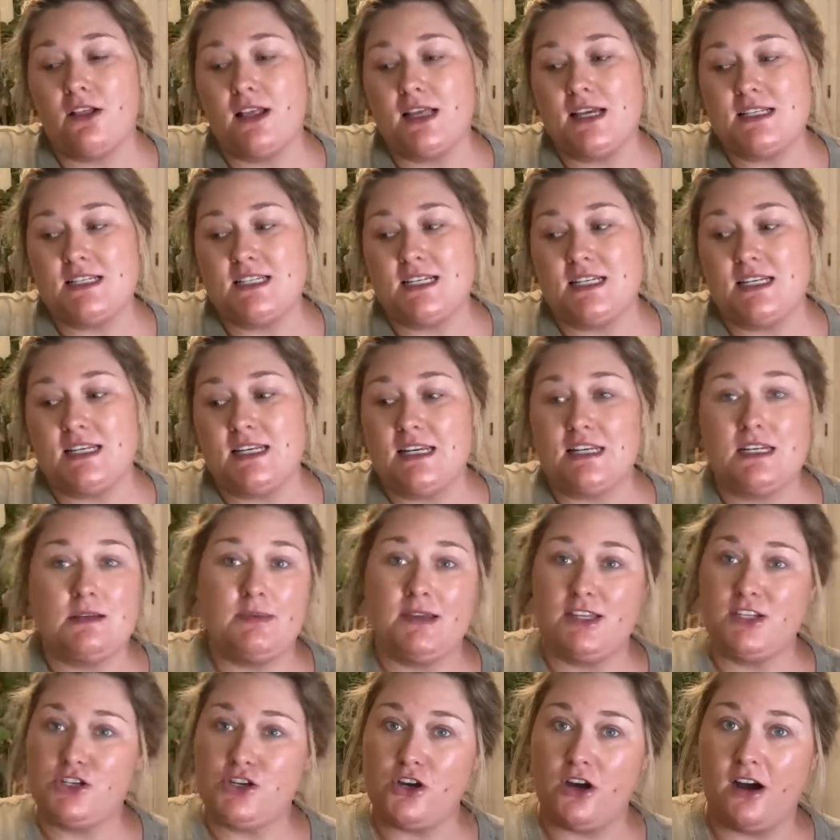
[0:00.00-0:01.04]
it didn't need to be
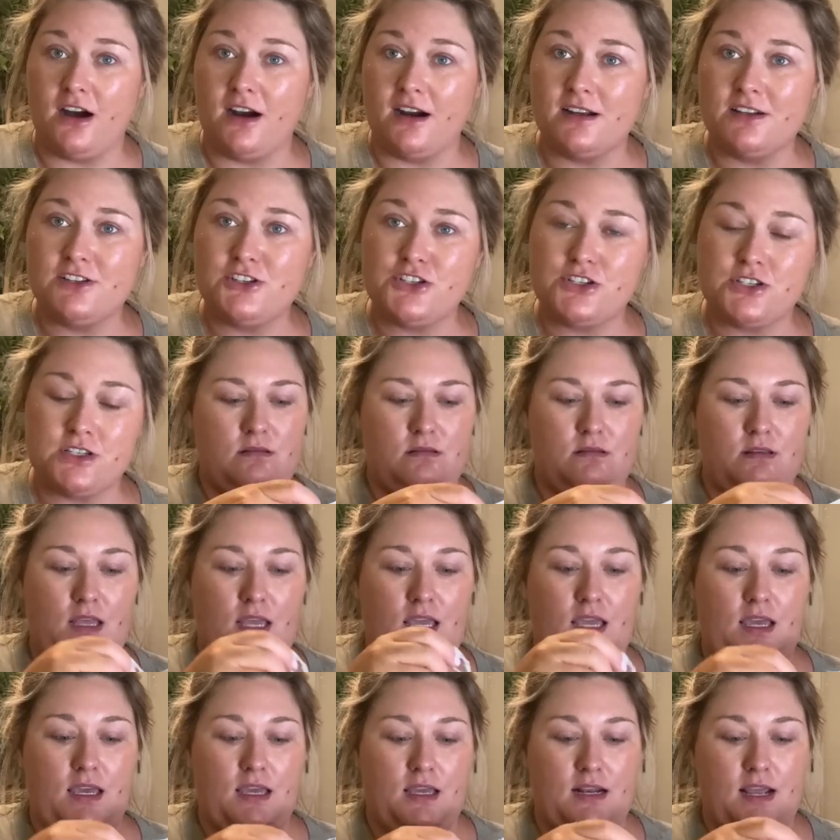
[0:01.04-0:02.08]
charged
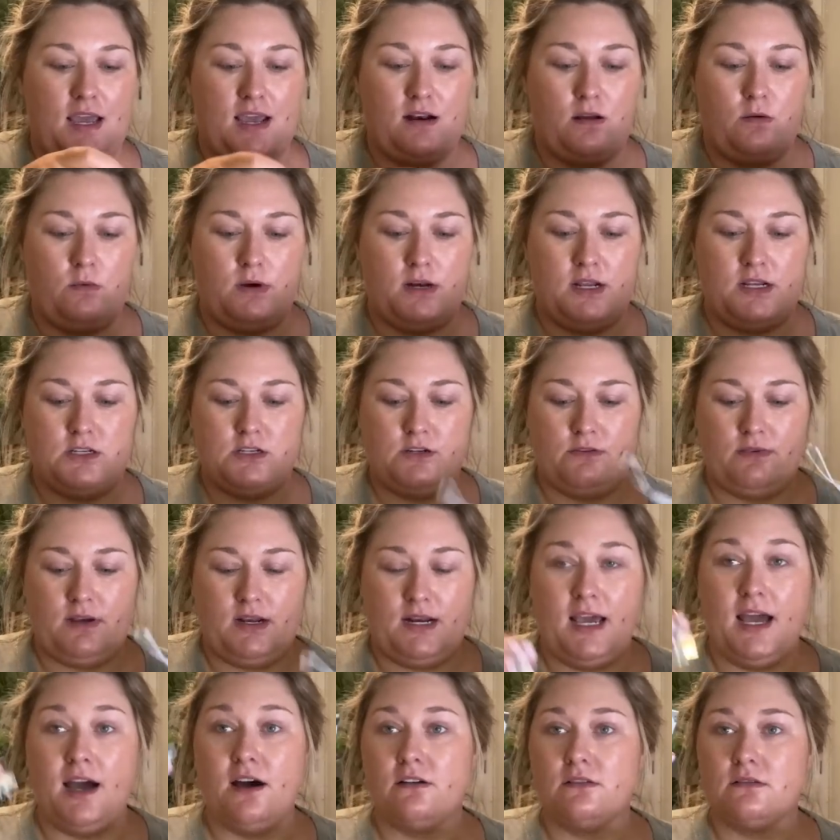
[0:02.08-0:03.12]
and I don't want it to
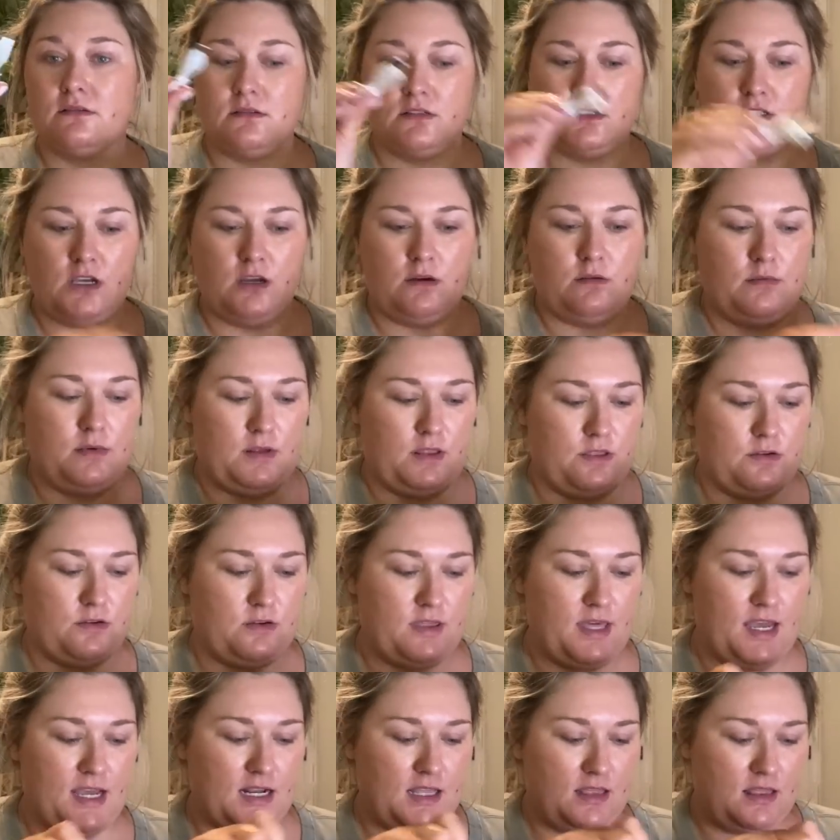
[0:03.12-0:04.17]
run out. So I'm gonna throw
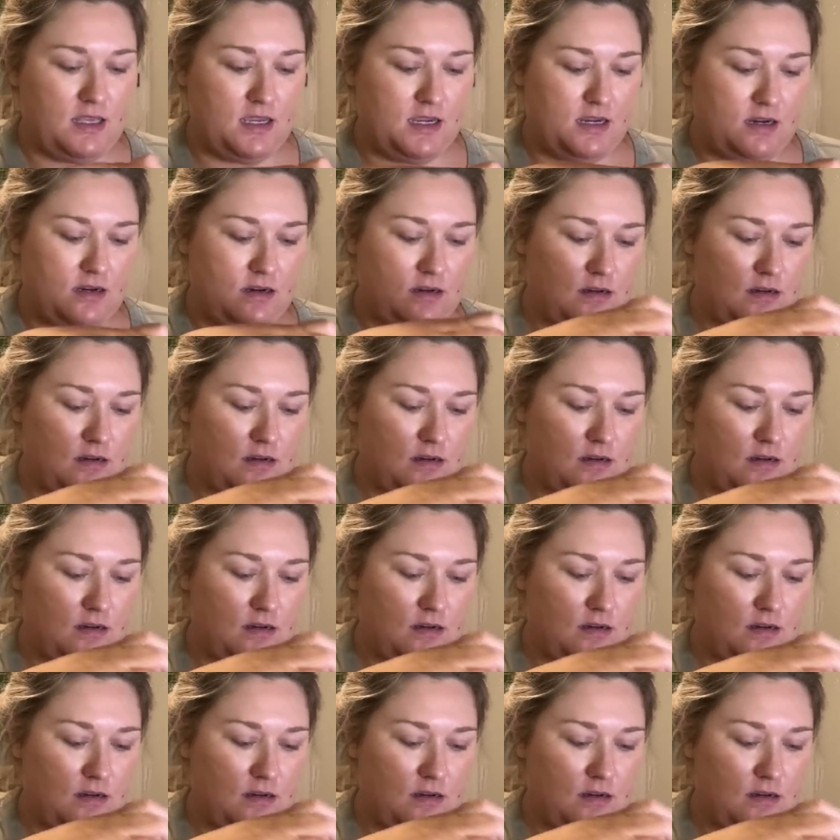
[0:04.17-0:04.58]
that in there.